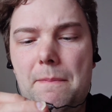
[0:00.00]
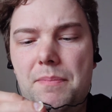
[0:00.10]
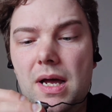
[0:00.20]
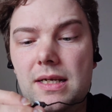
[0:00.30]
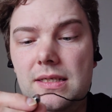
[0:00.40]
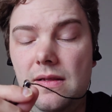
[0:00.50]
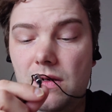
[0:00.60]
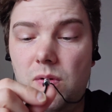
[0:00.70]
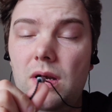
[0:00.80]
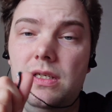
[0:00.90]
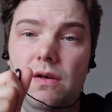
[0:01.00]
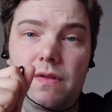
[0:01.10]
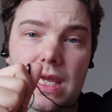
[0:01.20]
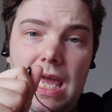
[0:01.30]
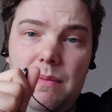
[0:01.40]
But the quality of
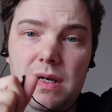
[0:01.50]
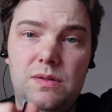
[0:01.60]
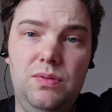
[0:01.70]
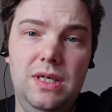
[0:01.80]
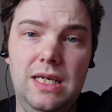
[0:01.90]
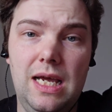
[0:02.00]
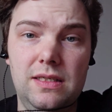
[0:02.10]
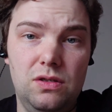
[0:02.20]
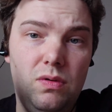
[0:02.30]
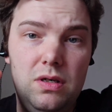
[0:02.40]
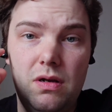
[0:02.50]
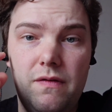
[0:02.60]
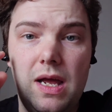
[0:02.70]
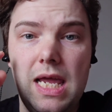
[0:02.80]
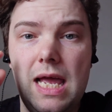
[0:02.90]
the cable is pretty nice. The quality of
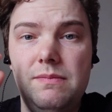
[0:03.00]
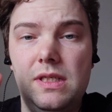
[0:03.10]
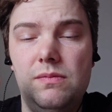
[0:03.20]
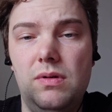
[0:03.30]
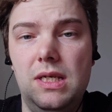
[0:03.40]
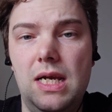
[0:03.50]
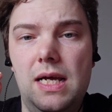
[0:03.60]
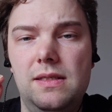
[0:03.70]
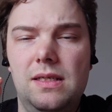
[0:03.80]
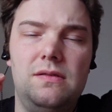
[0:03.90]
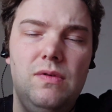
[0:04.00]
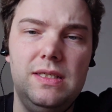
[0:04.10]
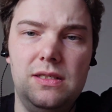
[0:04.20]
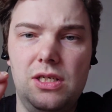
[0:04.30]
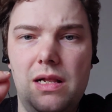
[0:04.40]
IEMs is pretty nice. It's
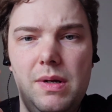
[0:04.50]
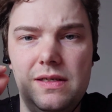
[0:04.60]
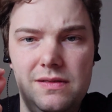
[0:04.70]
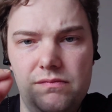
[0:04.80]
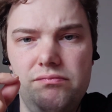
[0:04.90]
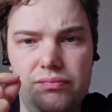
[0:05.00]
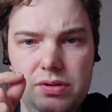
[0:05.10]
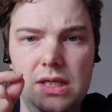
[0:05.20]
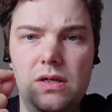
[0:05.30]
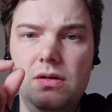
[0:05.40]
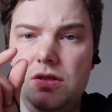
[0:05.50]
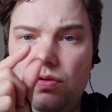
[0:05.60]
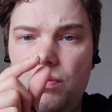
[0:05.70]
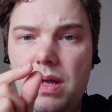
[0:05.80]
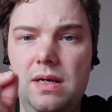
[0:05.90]
resin shell, but it's pretty good.
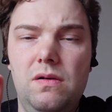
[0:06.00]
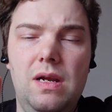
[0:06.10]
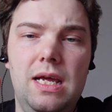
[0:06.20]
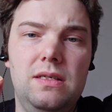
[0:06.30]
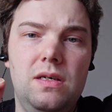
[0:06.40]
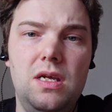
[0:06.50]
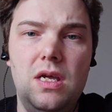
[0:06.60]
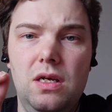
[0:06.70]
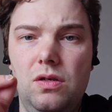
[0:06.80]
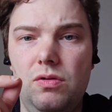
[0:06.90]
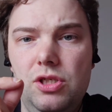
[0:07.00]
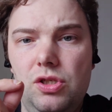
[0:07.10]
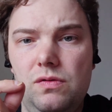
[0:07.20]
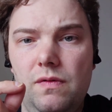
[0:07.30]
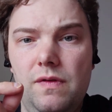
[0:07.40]
2-pin connector, no
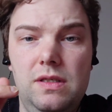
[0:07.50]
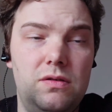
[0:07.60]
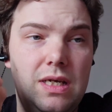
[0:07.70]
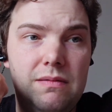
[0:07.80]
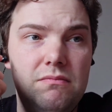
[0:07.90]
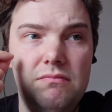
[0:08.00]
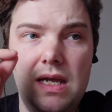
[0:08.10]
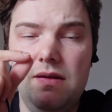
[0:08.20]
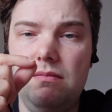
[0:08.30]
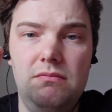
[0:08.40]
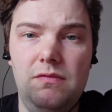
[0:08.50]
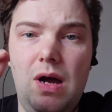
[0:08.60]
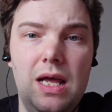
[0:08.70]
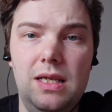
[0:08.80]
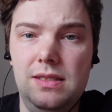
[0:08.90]
issues with this. You can make them
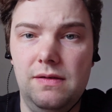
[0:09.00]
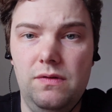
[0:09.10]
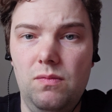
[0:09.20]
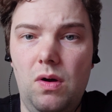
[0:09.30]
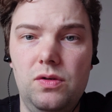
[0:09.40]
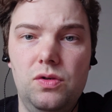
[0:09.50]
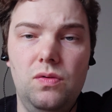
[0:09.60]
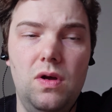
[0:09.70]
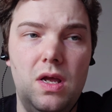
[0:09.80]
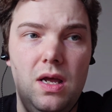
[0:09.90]
wireless if you want to.